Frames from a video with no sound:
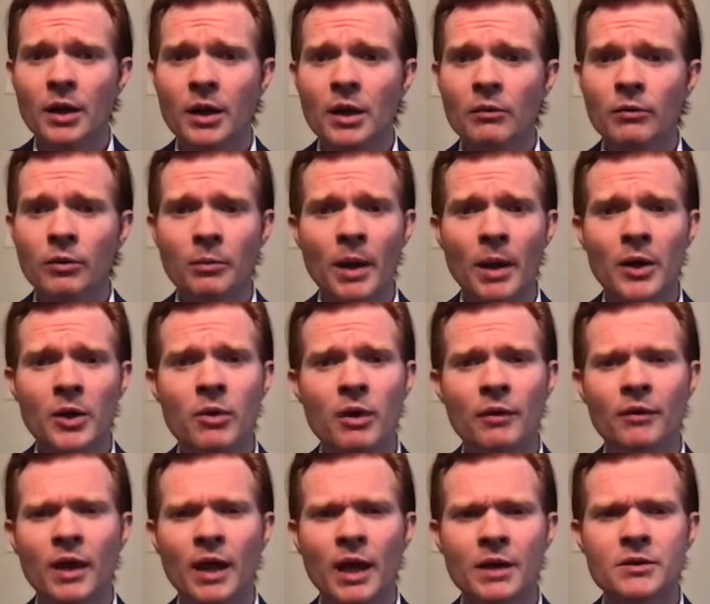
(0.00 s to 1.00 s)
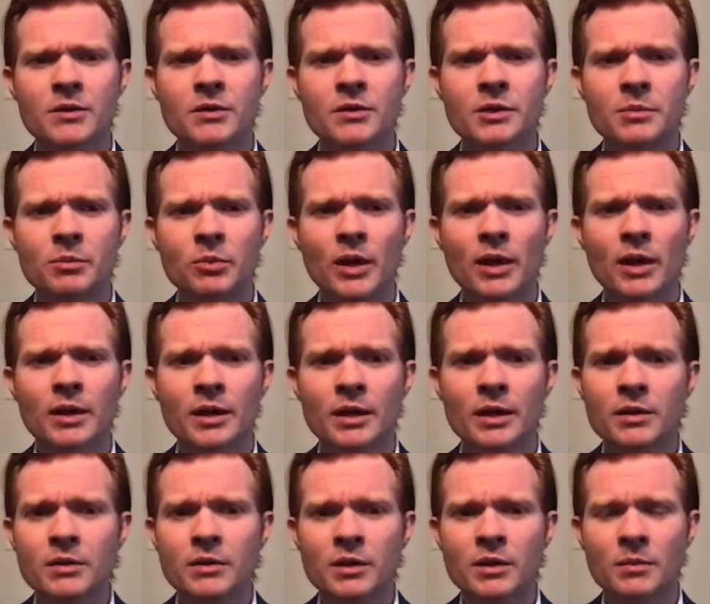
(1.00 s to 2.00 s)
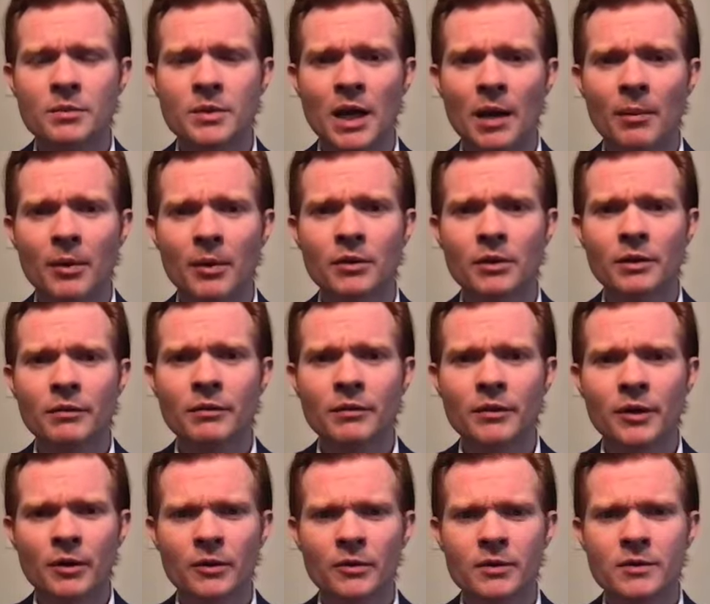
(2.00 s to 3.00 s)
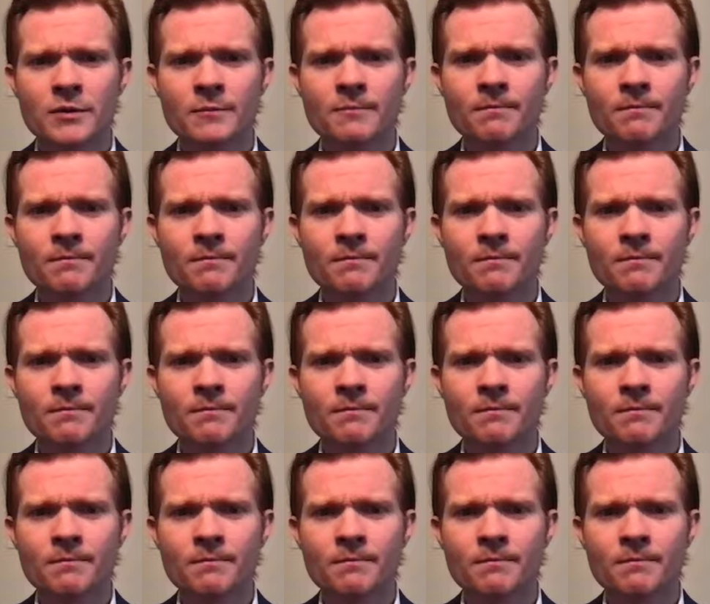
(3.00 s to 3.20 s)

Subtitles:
for men who have cancer spread into the abdominal lymph nodes.